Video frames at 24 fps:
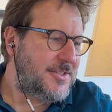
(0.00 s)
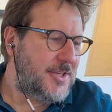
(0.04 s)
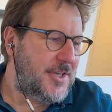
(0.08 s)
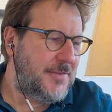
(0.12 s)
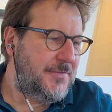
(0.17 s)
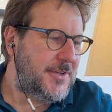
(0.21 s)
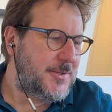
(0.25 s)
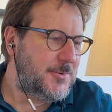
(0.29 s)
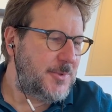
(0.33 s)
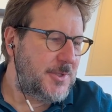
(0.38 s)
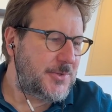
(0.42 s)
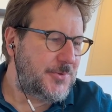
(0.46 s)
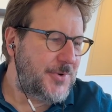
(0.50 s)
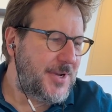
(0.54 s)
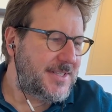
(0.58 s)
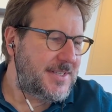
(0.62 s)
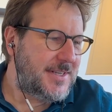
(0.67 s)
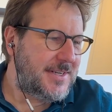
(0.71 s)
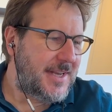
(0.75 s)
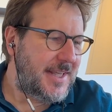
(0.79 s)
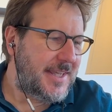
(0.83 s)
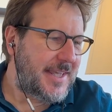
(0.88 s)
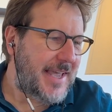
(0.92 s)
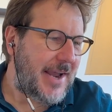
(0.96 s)
service was
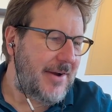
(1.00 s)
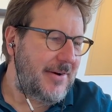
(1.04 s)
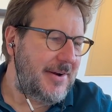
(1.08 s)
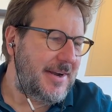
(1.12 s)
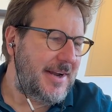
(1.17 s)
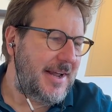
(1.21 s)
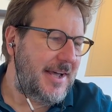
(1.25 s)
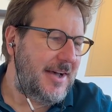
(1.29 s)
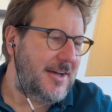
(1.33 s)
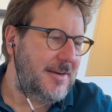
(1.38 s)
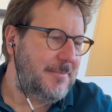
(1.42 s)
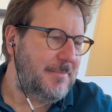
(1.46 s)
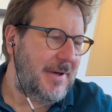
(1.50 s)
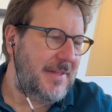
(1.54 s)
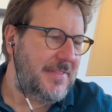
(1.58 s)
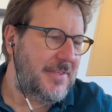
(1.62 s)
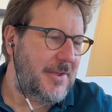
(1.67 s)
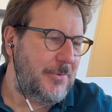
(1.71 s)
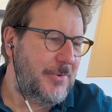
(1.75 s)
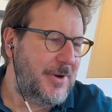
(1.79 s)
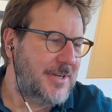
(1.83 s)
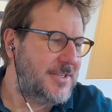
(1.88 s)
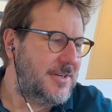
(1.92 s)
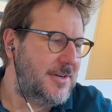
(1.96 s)
recently carried out by
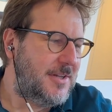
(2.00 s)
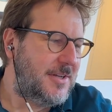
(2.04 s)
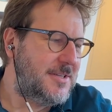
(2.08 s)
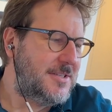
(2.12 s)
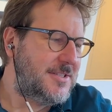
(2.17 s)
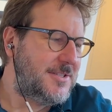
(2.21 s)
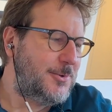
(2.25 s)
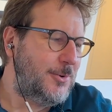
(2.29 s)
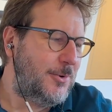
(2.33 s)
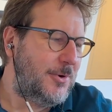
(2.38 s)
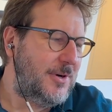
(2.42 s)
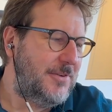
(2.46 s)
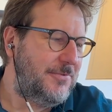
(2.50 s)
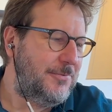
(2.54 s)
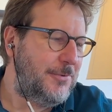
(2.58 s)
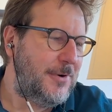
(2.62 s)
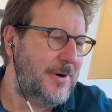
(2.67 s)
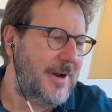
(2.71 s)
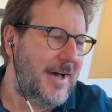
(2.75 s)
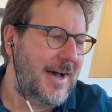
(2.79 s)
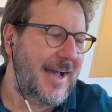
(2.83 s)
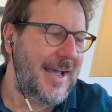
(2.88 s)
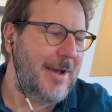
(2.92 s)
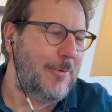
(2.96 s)
the original installer
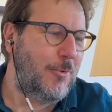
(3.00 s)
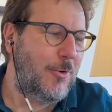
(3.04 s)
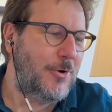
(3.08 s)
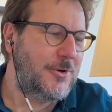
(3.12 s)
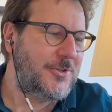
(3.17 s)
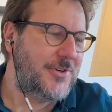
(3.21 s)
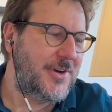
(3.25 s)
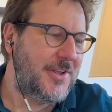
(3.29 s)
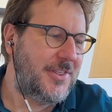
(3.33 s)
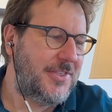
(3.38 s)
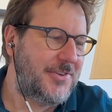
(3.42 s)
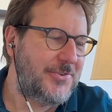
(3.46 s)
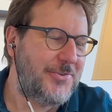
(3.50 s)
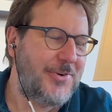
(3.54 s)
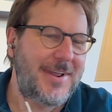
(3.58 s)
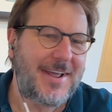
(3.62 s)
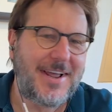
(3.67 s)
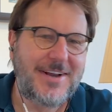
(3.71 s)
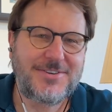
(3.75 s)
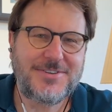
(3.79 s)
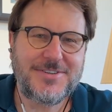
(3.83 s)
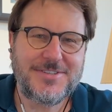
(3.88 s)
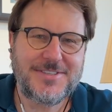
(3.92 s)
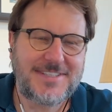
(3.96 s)
for an eye-watering
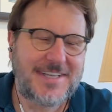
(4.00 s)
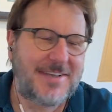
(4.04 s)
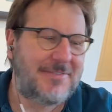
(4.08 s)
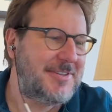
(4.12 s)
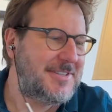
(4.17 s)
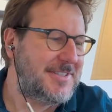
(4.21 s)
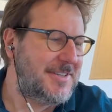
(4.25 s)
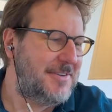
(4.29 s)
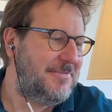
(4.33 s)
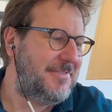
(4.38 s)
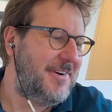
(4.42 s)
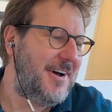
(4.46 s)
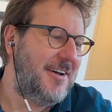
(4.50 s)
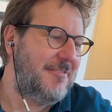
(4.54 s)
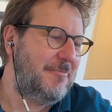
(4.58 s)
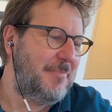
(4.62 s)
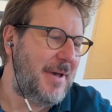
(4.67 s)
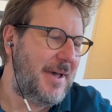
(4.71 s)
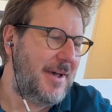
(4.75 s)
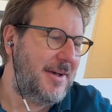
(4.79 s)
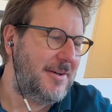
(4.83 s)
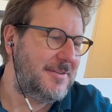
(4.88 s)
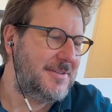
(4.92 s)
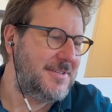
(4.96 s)

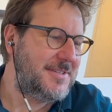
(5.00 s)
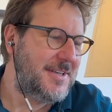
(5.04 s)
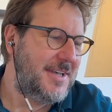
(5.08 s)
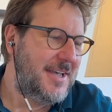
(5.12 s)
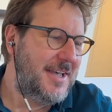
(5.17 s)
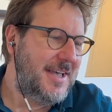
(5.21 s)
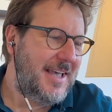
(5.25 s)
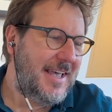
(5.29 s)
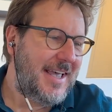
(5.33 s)
£375